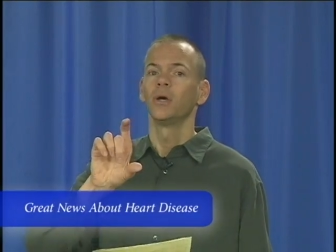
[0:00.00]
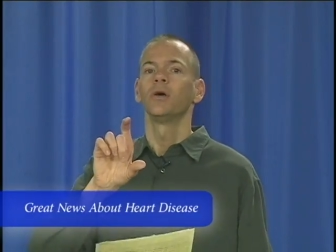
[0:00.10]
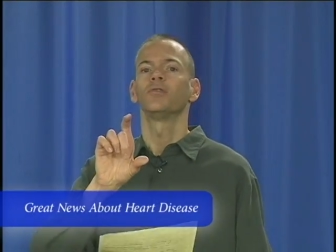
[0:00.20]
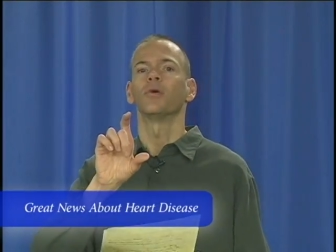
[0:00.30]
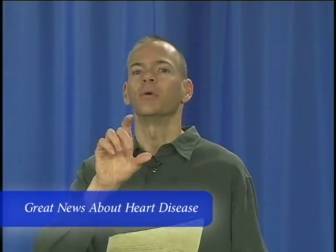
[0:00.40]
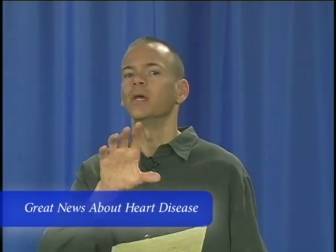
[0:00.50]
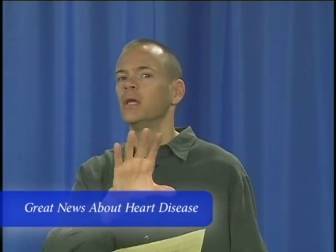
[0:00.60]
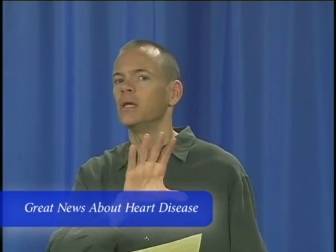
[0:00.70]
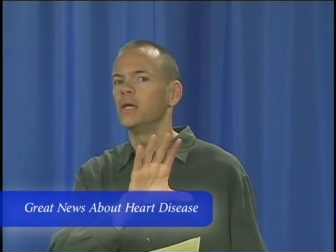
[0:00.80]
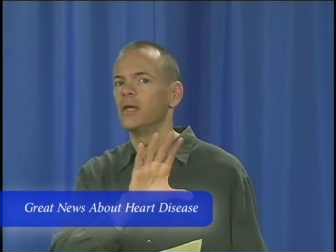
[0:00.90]
So
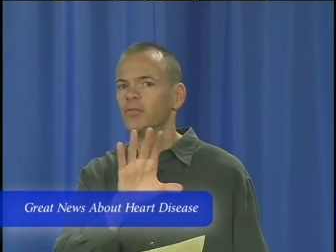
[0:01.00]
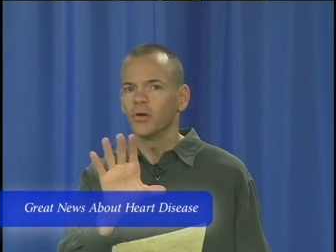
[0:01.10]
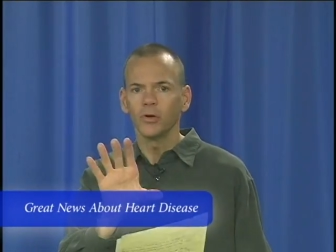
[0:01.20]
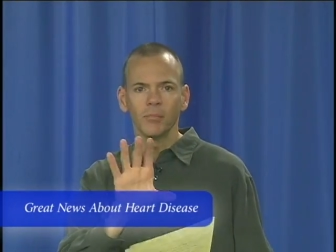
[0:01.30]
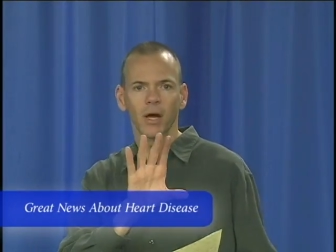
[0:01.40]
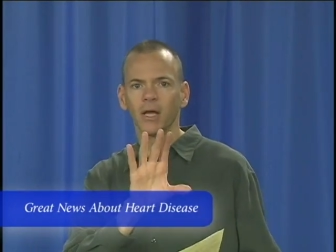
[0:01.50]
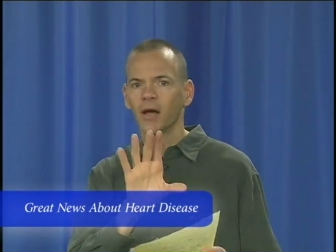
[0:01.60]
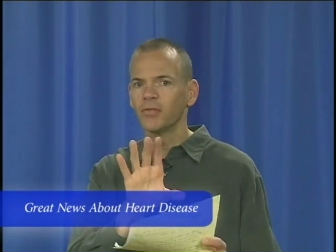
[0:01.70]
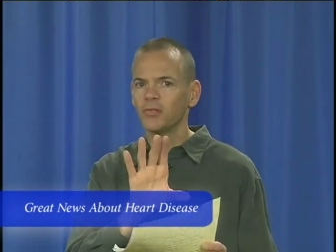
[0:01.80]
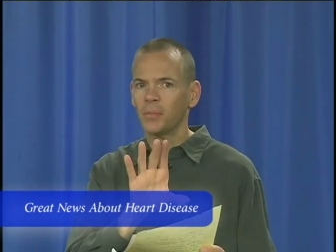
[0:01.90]
even though you might
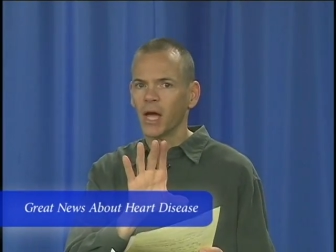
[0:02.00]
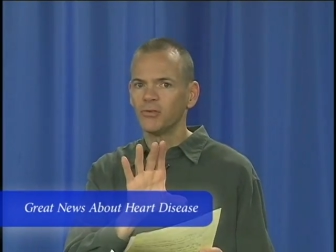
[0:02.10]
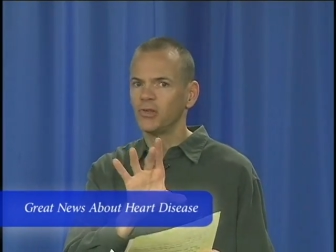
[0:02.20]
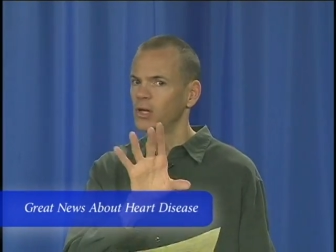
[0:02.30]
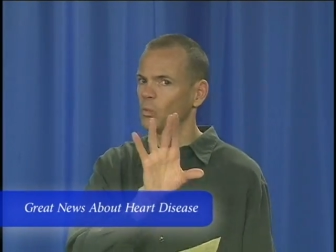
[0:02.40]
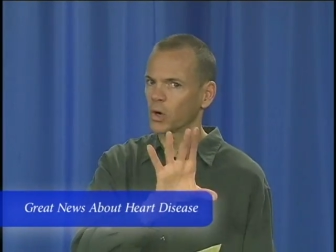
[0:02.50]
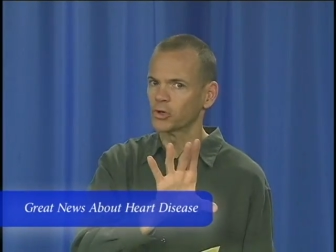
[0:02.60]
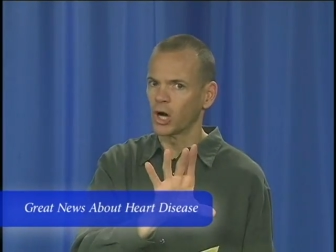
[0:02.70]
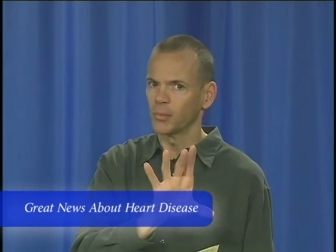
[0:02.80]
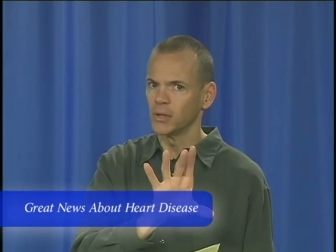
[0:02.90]
have this bad gene, one
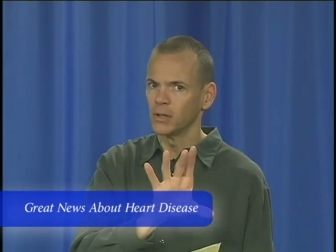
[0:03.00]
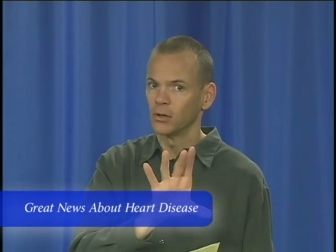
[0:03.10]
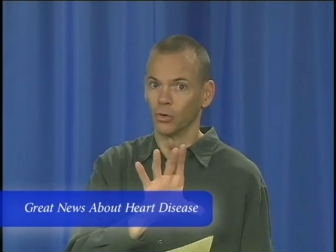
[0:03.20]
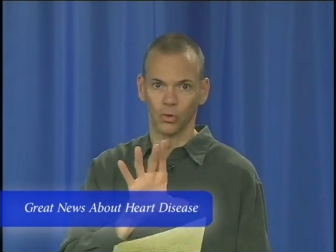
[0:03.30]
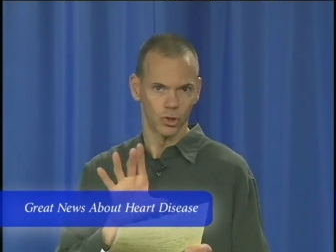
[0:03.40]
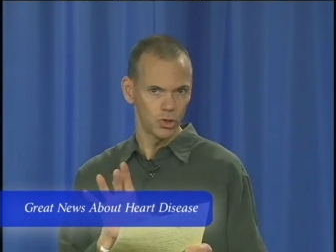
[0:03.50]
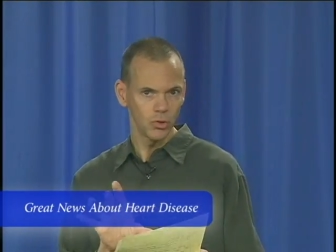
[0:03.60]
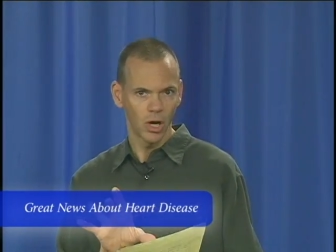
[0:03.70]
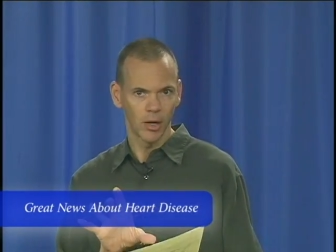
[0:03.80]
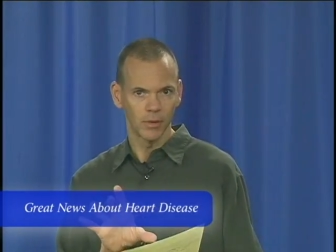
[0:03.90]
copy or two
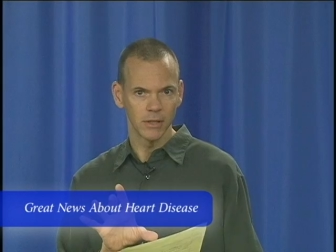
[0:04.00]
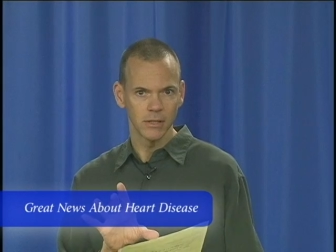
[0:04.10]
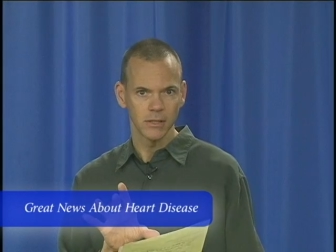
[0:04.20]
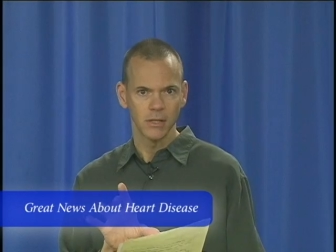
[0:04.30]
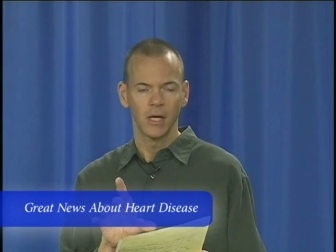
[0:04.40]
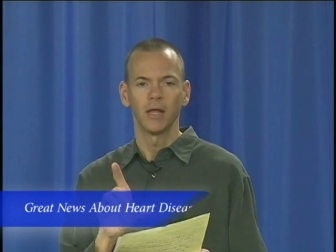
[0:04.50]
copies,